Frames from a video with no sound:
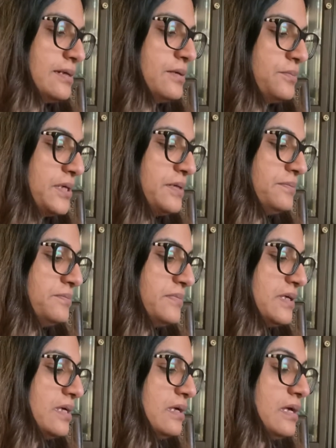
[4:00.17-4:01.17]
Emma.
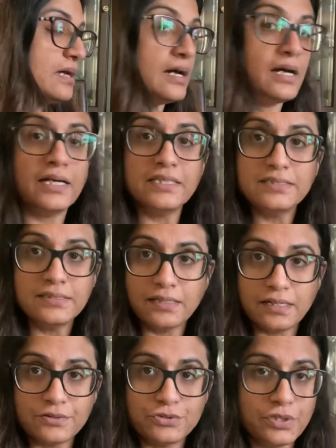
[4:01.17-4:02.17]
I did
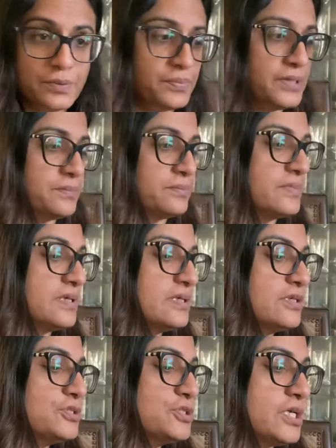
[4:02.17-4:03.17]
not trip him,
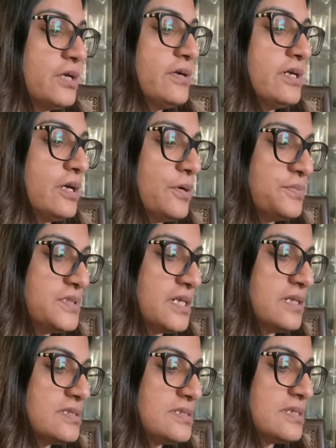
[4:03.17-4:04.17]
Jared
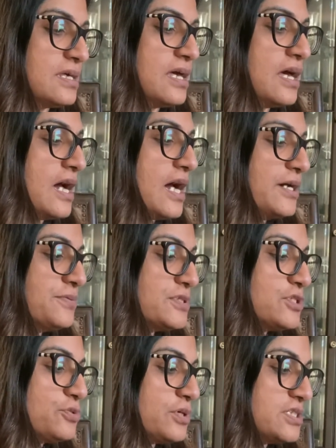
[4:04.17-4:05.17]
objects. I was
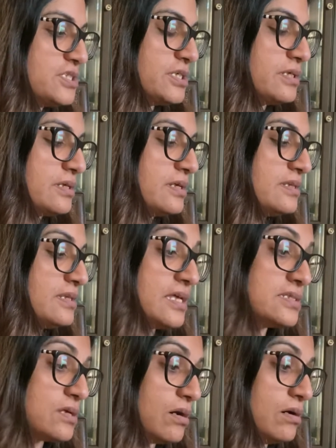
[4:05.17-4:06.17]
stretching,
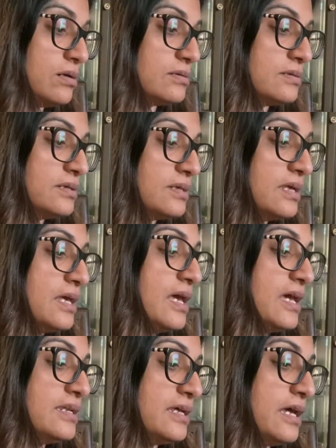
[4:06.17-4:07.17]
that's all.
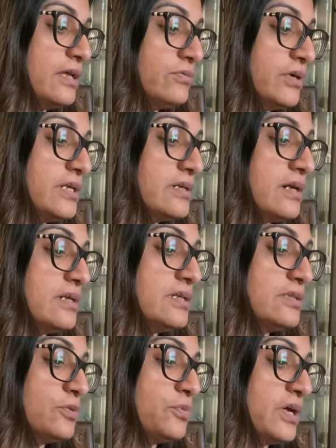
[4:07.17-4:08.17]
And EllRay got
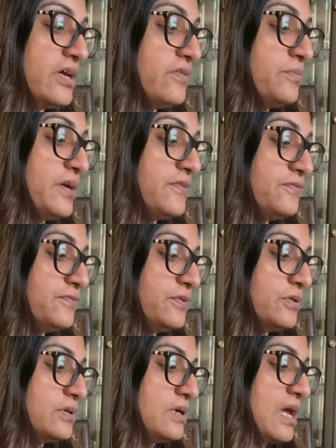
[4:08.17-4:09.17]
in the way of my
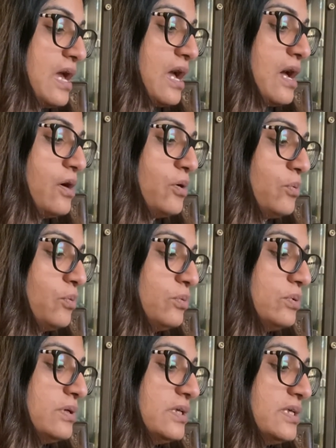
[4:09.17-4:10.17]
foot. Ow,
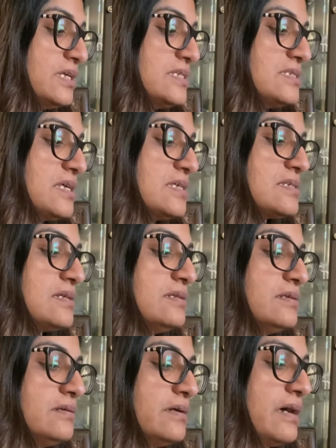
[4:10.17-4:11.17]
he says a
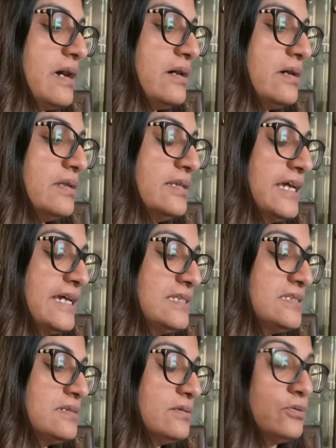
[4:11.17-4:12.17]
little
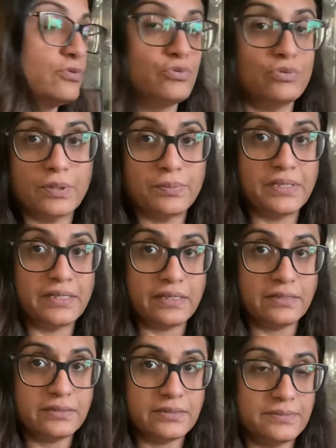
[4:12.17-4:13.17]
late, rubbing
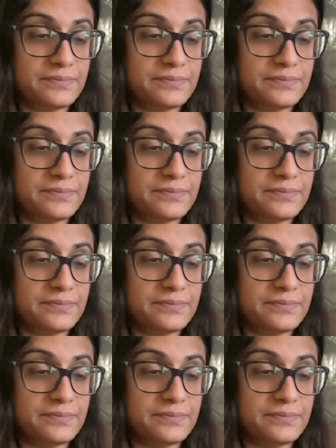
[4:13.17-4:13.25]
it.